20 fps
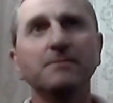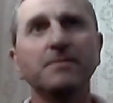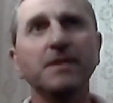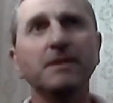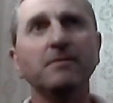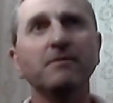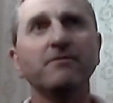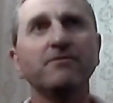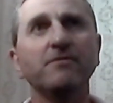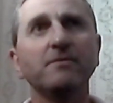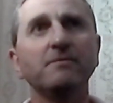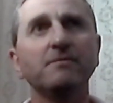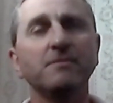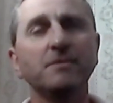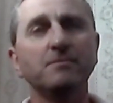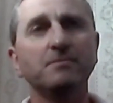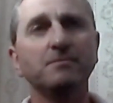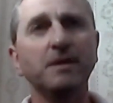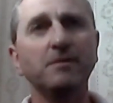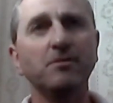people
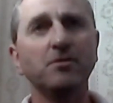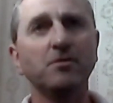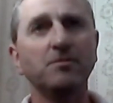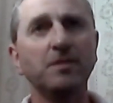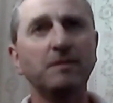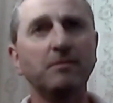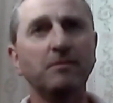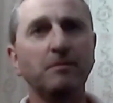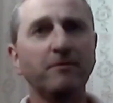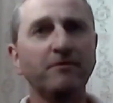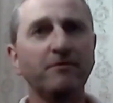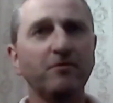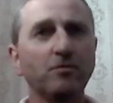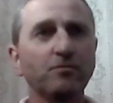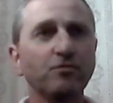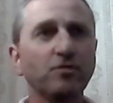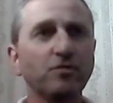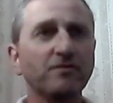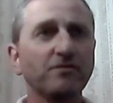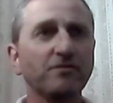on People
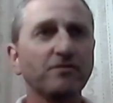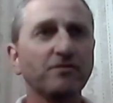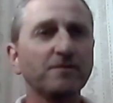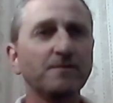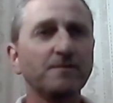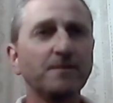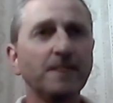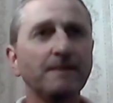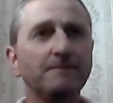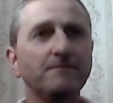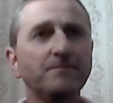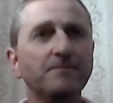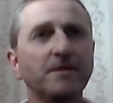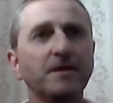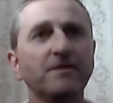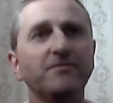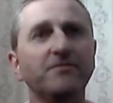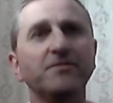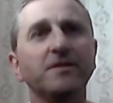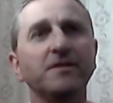Before Profit,
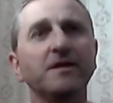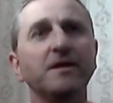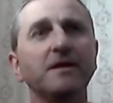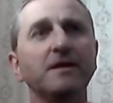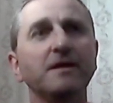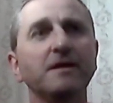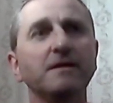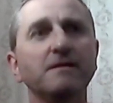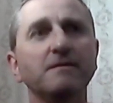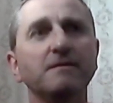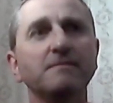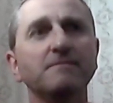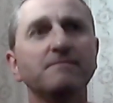if they